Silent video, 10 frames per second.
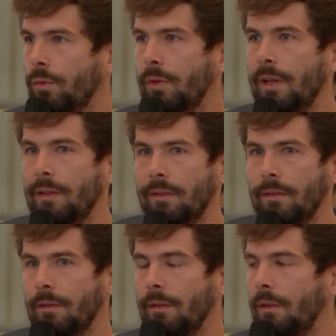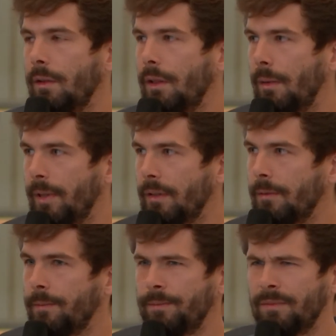that limit.
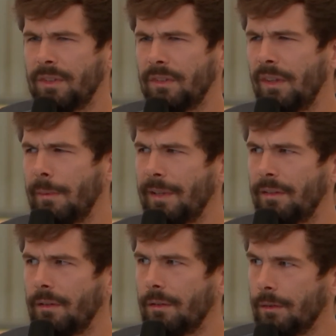Does that make sense?